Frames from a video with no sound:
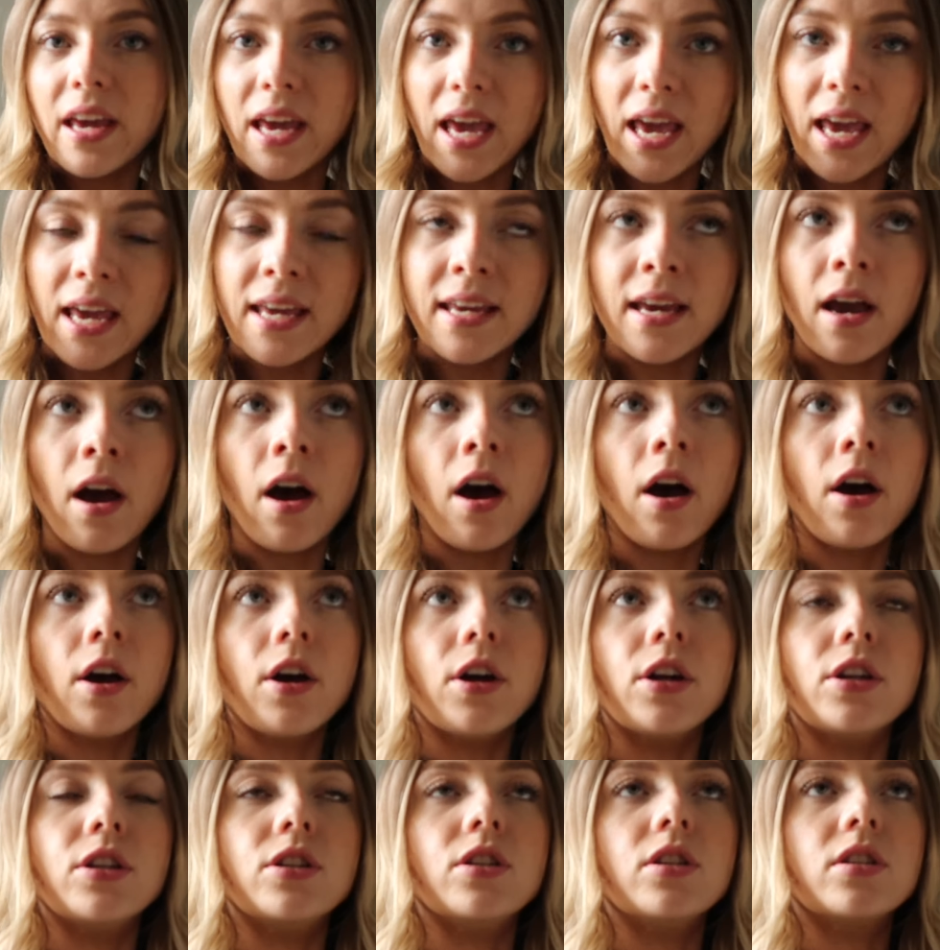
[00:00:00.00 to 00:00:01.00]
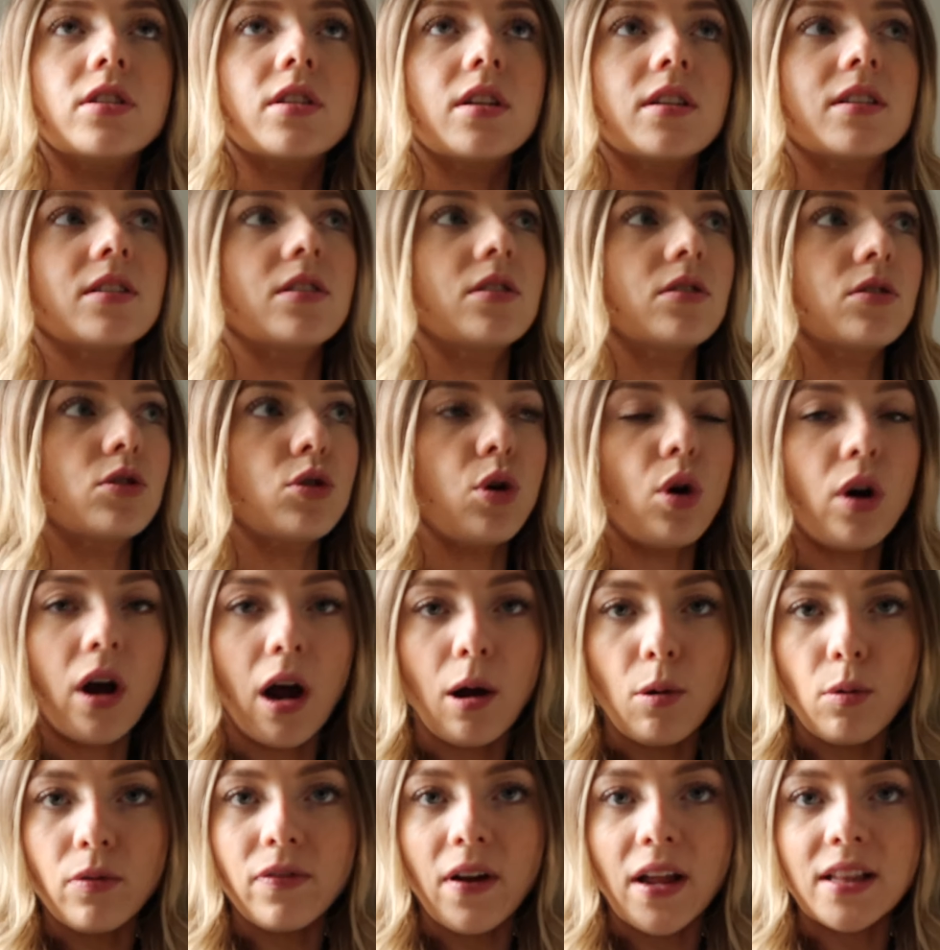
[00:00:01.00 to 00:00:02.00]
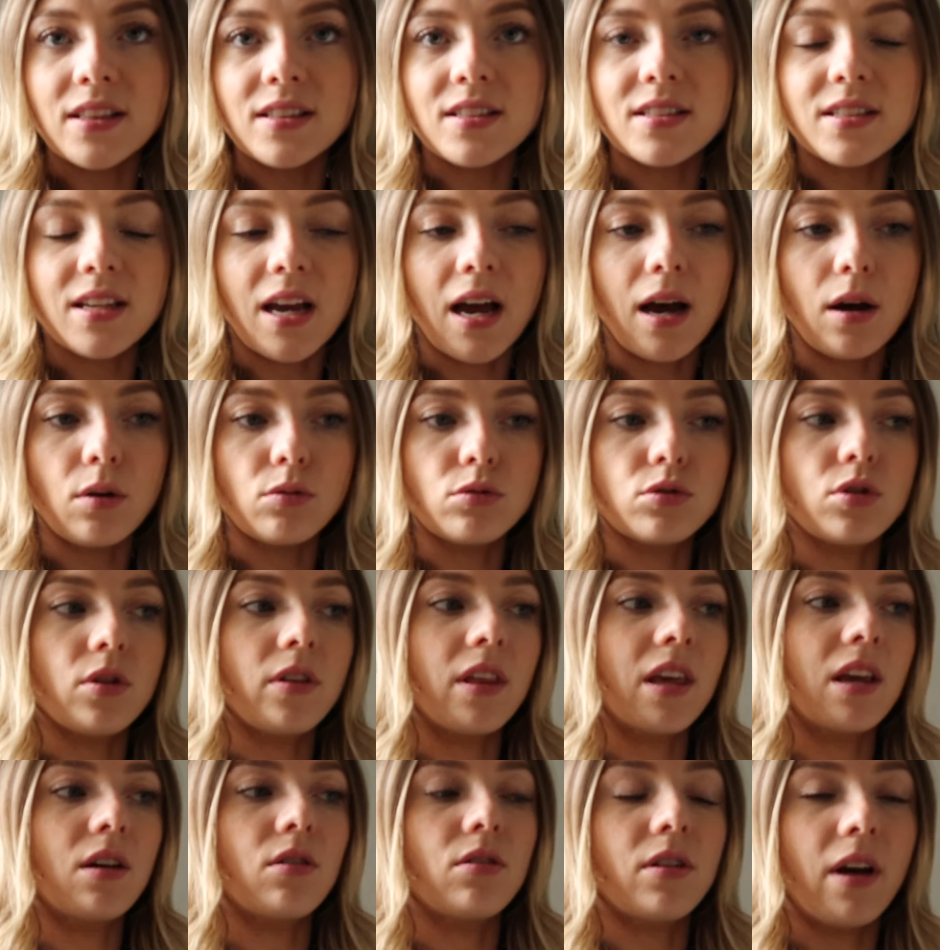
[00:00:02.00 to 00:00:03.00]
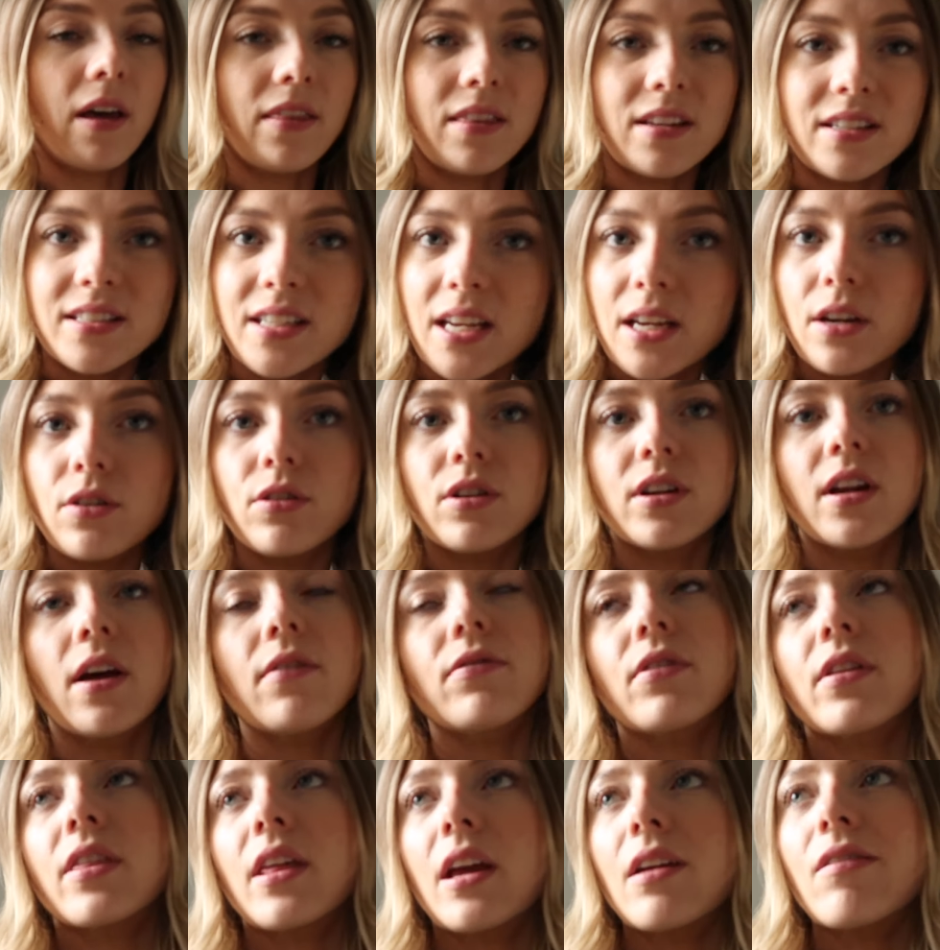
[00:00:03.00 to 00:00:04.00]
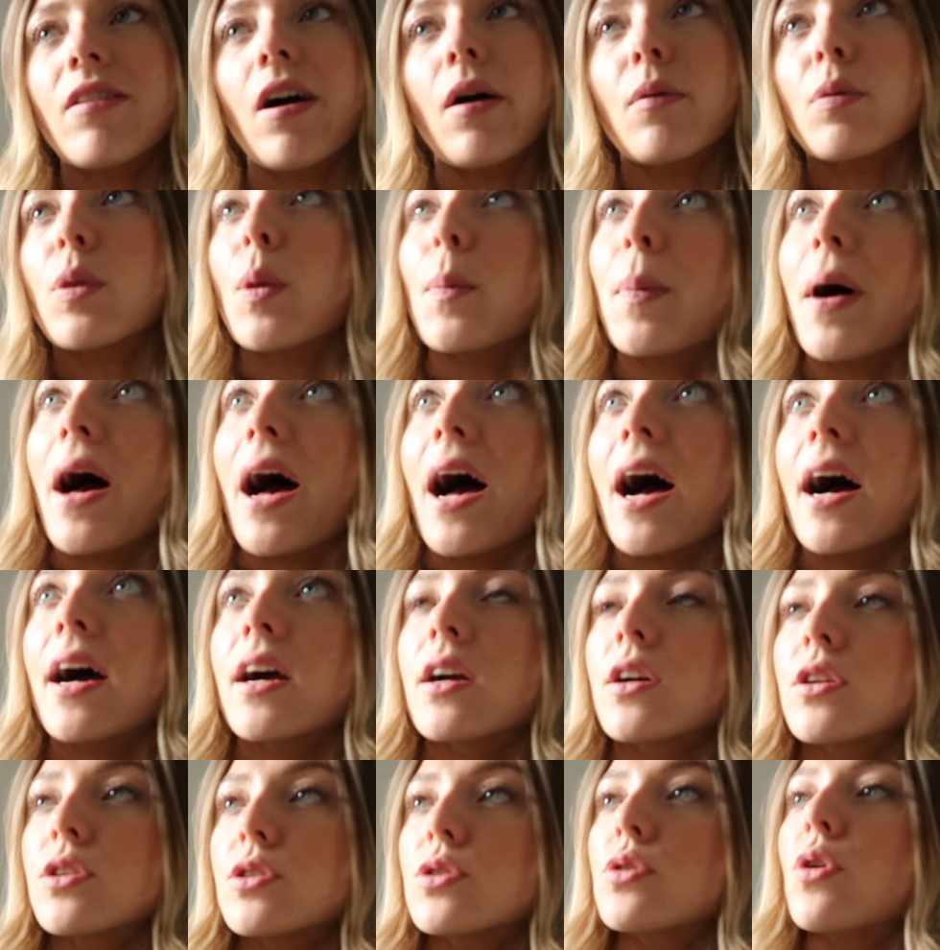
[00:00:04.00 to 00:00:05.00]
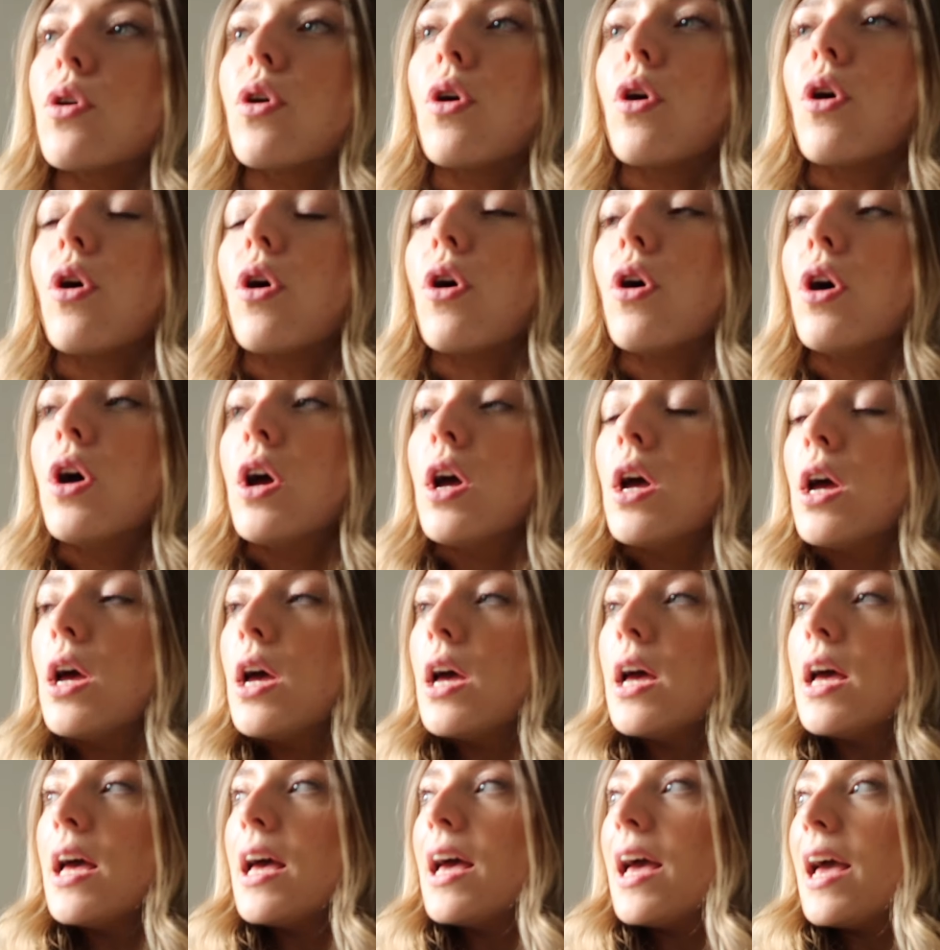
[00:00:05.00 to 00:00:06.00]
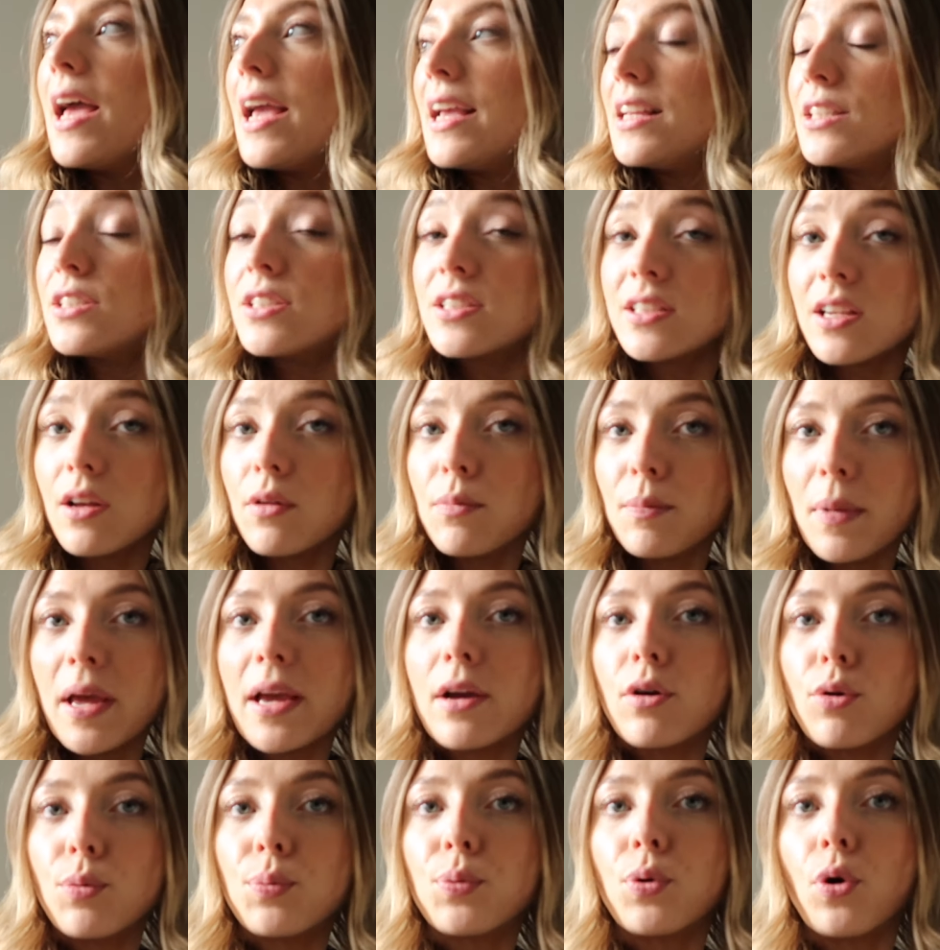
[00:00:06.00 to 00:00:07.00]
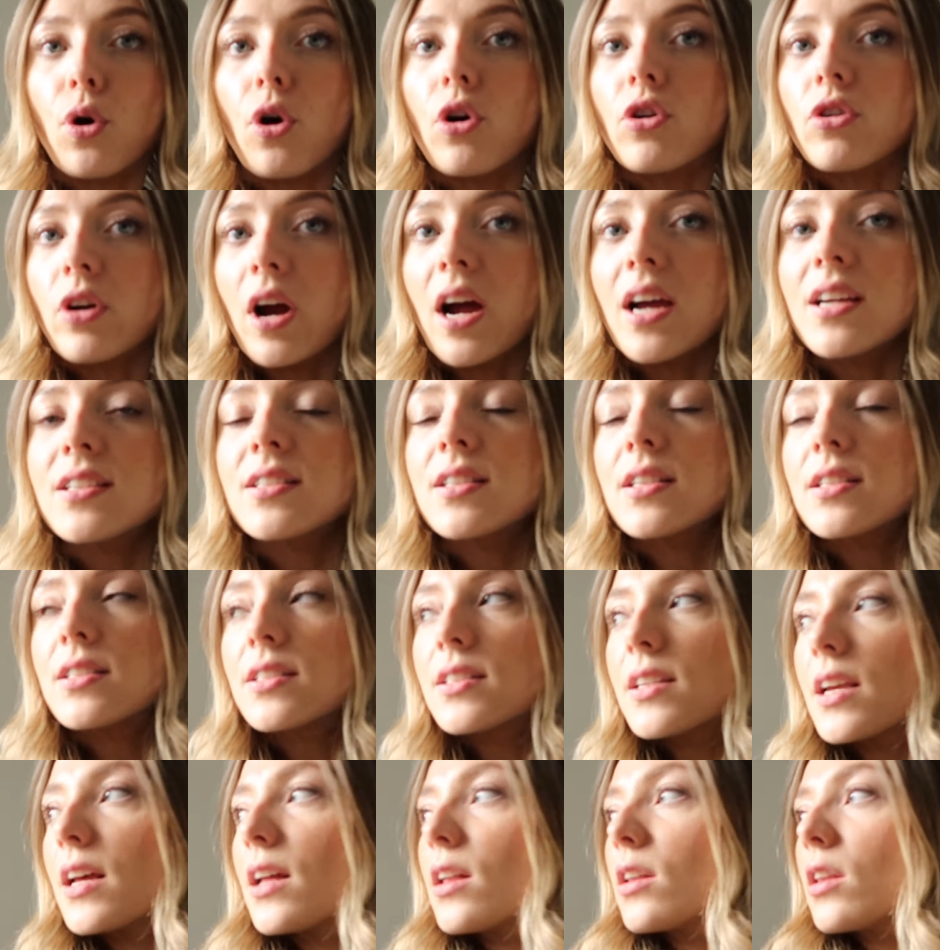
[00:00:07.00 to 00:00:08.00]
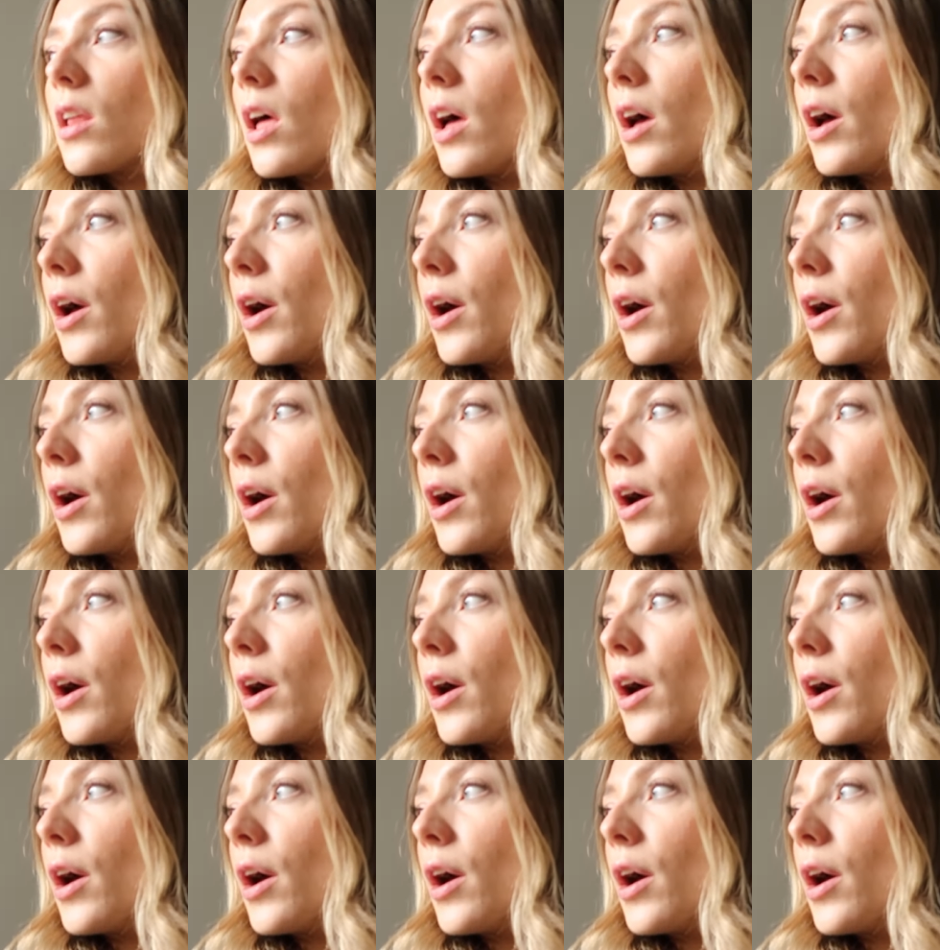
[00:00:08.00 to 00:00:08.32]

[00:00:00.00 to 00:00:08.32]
here and took our fence down so that he could get the digger and everything around the back. So he's still made good progress. There's still